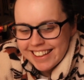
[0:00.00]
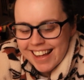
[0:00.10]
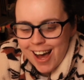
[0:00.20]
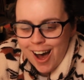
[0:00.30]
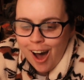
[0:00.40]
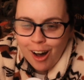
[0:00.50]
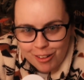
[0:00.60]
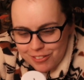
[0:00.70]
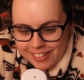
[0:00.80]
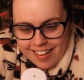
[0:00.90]

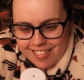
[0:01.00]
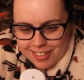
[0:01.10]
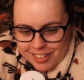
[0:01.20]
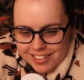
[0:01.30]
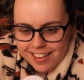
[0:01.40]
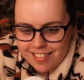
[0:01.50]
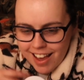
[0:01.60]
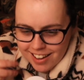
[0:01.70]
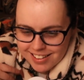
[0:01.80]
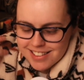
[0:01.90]
hopefully that's a good
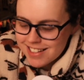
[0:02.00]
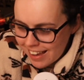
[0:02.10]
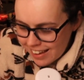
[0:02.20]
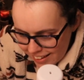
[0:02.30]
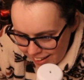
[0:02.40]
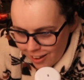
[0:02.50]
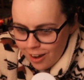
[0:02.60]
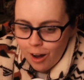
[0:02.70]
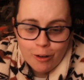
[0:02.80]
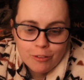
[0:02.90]
second take.
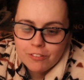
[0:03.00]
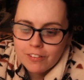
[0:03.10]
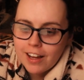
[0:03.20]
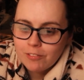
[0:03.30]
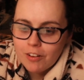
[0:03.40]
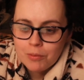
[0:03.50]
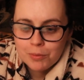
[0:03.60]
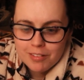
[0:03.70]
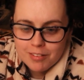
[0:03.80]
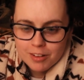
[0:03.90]
Hopefully I've got some
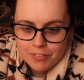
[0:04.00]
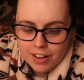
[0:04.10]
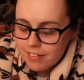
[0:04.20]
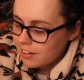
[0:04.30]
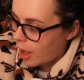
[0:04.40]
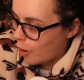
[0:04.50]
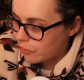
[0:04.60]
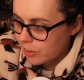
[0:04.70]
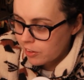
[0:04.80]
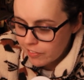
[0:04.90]
good stuff out of this, and
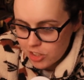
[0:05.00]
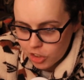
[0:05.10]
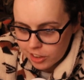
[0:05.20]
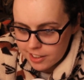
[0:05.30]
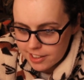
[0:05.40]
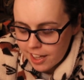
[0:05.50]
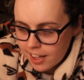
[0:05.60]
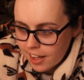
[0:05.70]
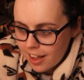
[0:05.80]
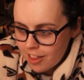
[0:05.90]
hopefully you've enjoyed
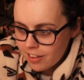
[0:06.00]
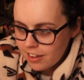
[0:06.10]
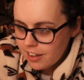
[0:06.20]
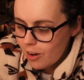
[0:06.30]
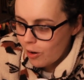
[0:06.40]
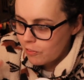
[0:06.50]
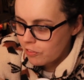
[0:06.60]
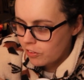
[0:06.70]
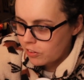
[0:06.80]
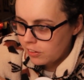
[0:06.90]
the
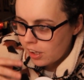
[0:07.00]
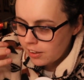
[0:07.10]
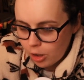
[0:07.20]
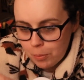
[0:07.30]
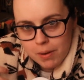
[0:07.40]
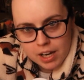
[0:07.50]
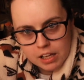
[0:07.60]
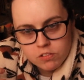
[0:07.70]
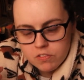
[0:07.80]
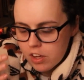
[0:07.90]
overall little mini
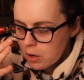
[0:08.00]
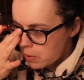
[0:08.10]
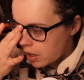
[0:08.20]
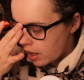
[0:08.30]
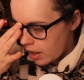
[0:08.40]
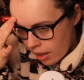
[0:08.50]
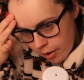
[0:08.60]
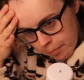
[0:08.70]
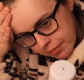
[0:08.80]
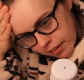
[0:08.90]
review.
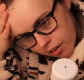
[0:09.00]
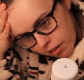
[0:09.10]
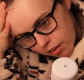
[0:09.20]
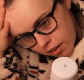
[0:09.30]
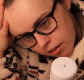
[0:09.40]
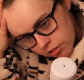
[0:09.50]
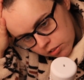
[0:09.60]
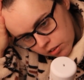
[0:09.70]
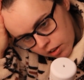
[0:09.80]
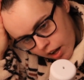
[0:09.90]

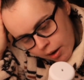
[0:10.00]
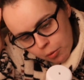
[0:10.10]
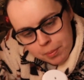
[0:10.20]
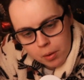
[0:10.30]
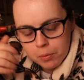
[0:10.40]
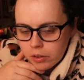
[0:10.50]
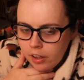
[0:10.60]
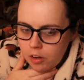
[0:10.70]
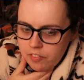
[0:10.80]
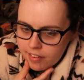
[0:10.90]
I will be uploading
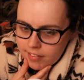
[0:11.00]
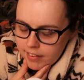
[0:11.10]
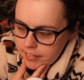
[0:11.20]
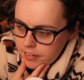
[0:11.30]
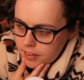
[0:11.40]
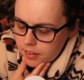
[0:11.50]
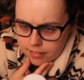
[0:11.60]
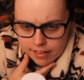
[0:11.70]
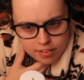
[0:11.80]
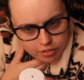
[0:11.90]
obviously season
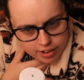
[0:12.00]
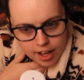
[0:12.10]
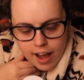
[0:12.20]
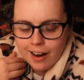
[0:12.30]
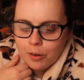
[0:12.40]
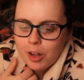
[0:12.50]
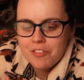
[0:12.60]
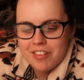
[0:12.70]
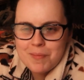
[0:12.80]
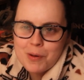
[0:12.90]
3. I will
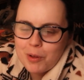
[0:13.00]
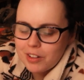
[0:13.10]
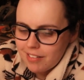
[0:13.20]
obviously be uploading